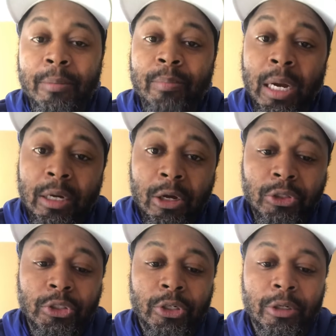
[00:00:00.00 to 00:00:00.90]
my
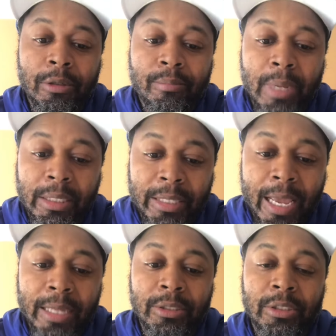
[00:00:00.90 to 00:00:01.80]
culture, my
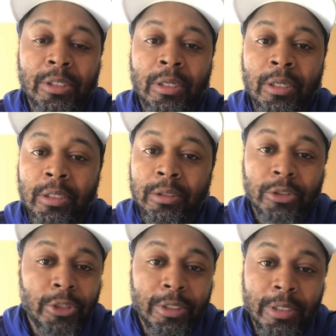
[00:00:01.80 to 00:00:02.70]
dance.
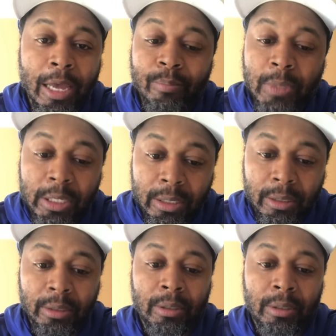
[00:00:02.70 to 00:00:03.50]
Just not me.